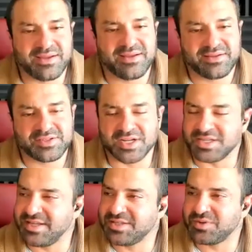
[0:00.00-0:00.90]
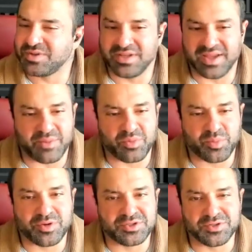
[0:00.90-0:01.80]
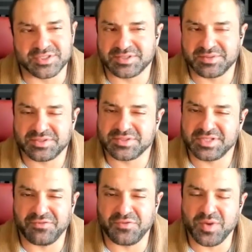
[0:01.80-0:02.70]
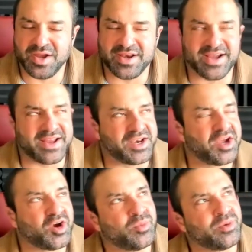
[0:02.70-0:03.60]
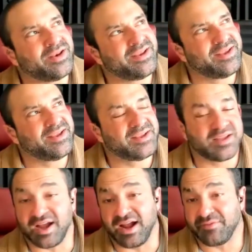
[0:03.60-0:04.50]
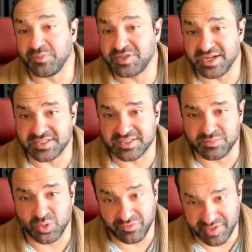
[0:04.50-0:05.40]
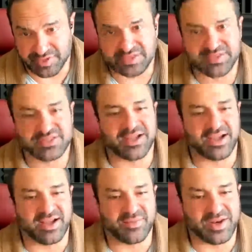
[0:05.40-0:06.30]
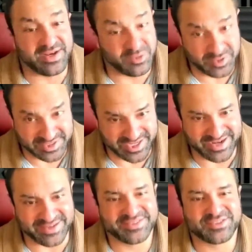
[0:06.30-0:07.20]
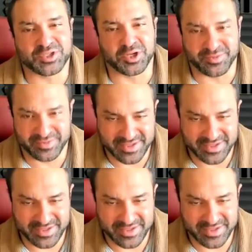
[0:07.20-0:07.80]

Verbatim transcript: But Sasha, I think it's really apropos too, because Seth, you might not know, but I'm from Texas, born and raised, and I did Louisiana. So